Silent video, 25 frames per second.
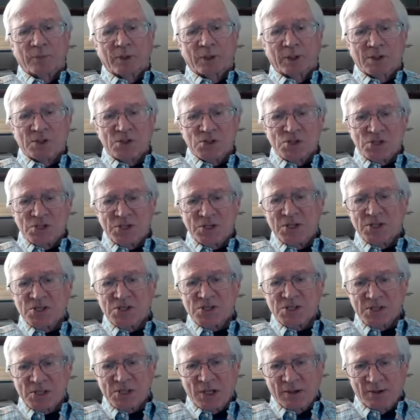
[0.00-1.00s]

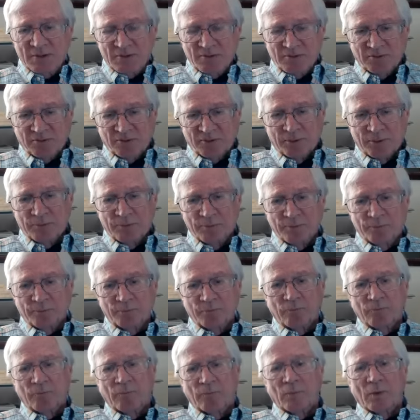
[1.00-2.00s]
consists of
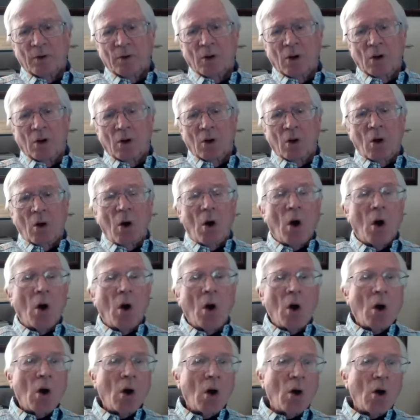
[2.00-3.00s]

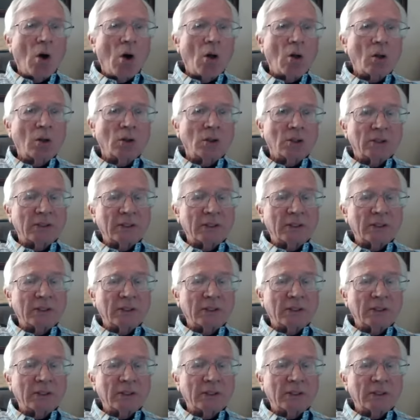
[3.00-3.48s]
all